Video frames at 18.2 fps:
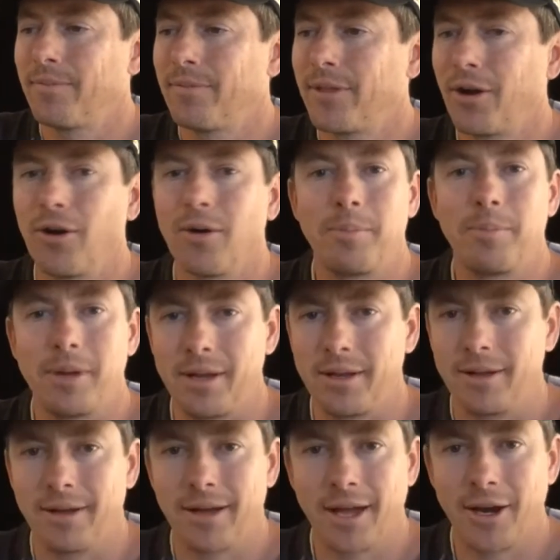
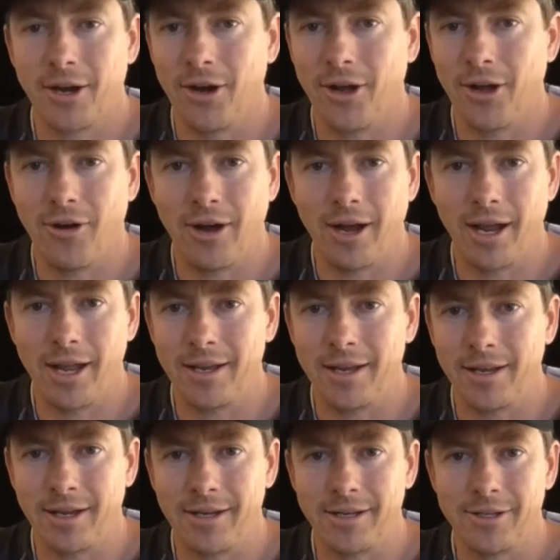therapy. I don't know.
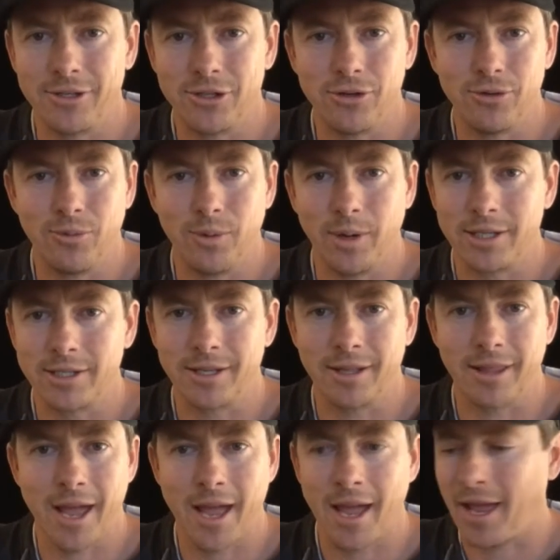I did 2 weeks
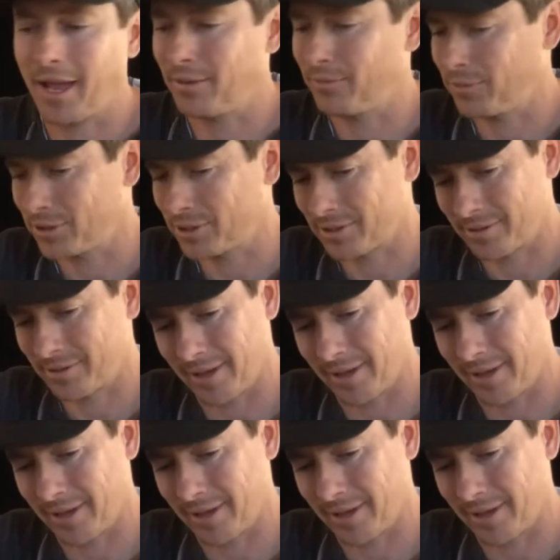of that and was